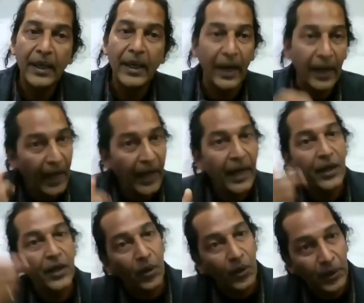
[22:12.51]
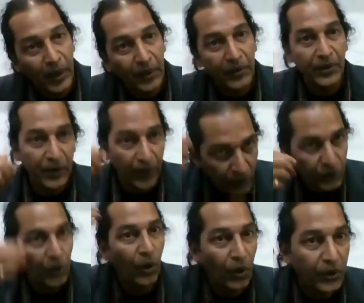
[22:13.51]
And I had talked about, or
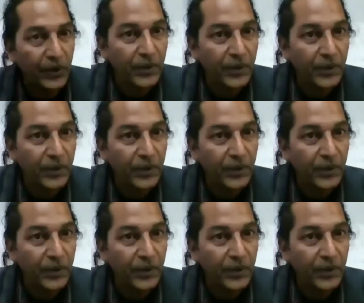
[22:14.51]
thought